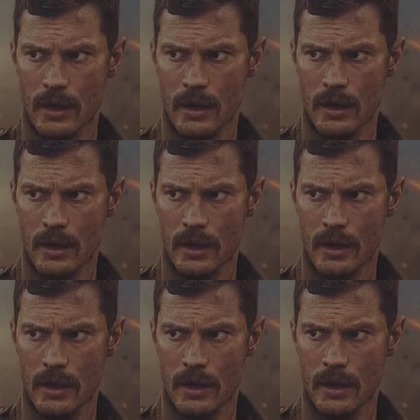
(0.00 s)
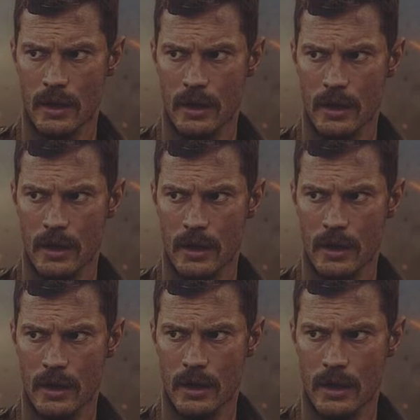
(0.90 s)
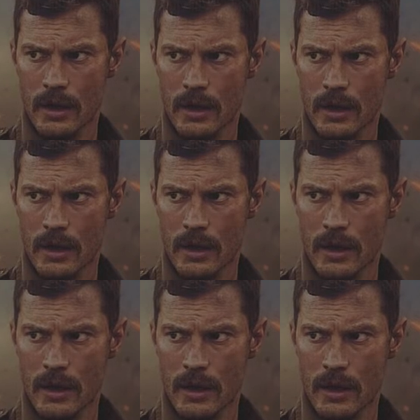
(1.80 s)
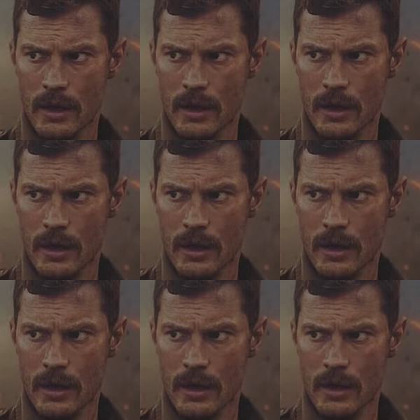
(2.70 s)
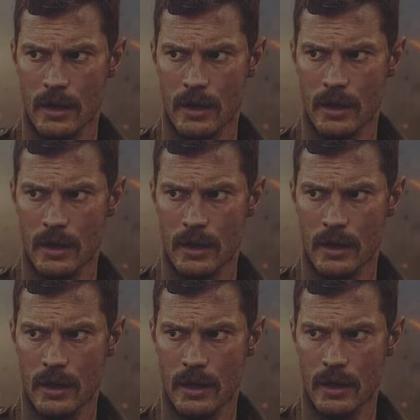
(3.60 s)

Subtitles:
No words are spoken by the person on screen.